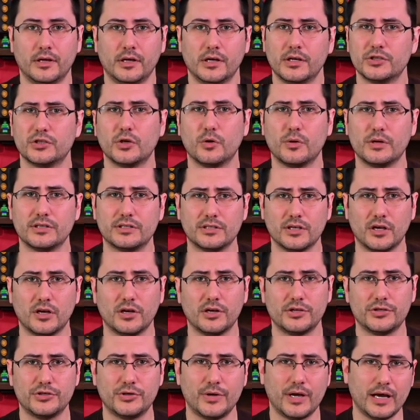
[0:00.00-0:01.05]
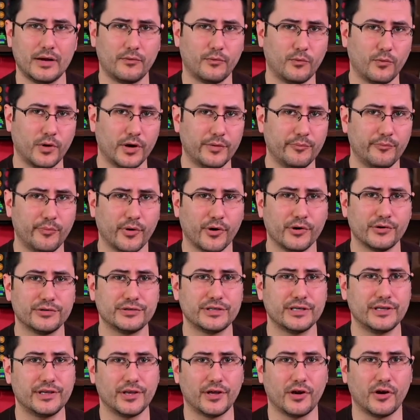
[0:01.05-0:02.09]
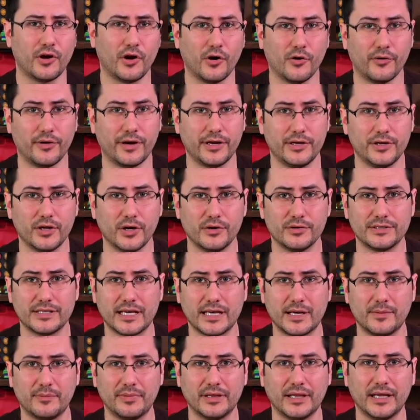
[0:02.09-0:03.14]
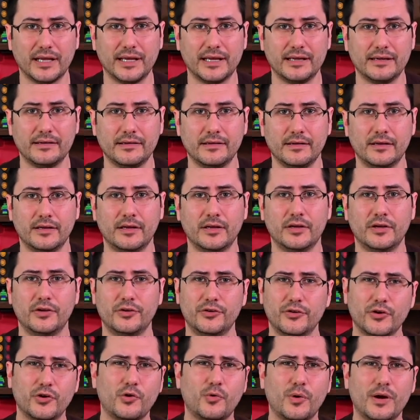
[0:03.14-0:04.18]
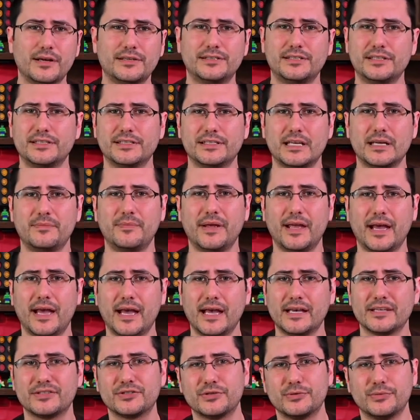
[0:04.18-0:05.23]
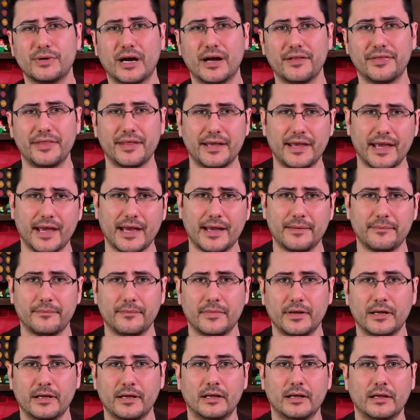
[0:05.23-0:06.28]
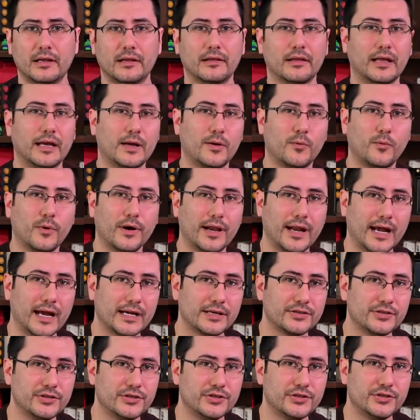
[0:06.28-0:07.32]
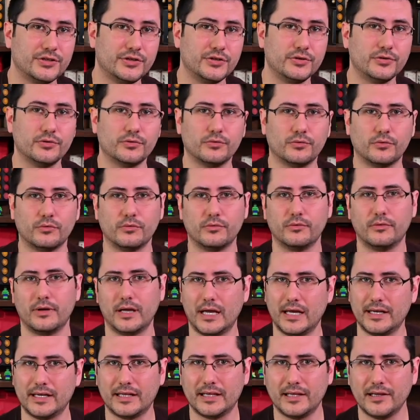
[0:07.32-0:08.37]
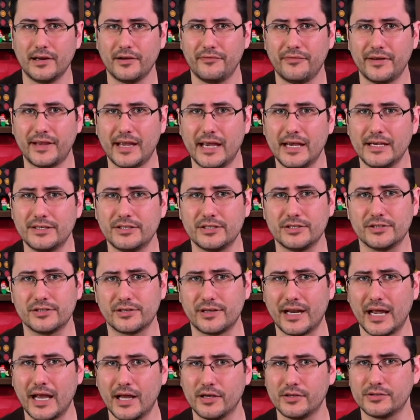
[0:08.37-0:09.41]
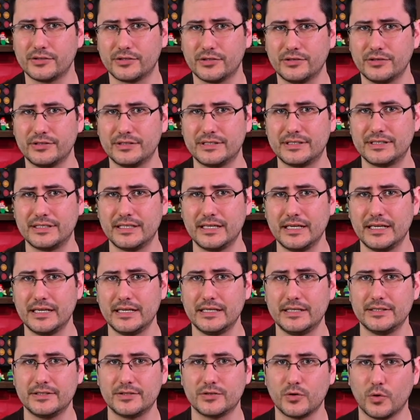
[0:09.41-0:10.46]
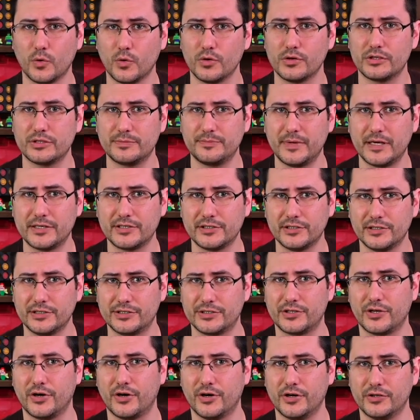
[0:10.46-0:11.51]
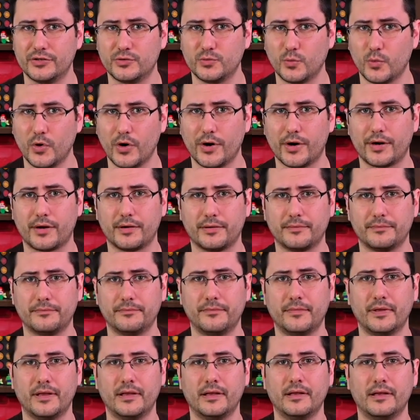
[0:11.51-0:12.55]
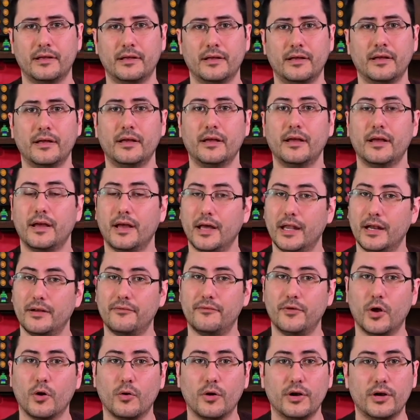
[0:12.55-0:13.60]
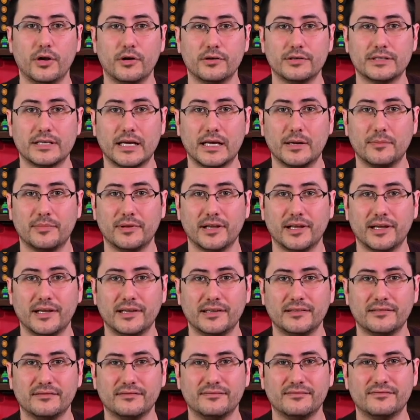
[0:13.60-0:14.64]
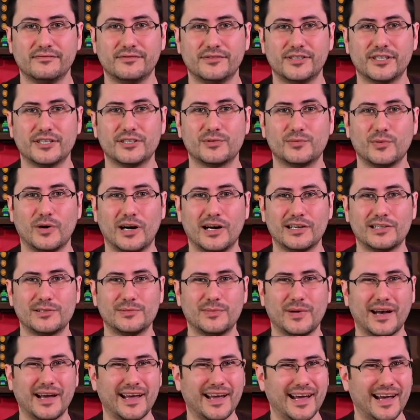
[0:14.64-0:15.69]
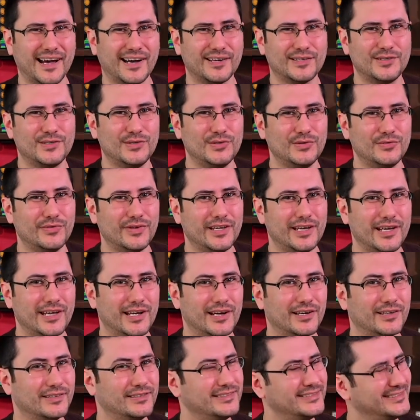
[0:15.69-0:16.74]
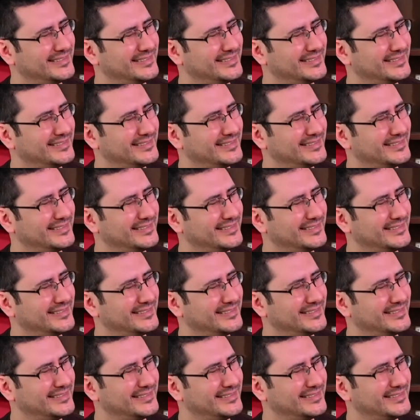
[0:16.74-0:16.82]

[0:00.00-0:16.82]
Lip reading: So as long as you have one person that already knows how to play, your questions can be asked throughout the game, like what actions do, and clarifications on how certain scenes or specialist cards work. And if no one knows how to play, just watch my how-to video.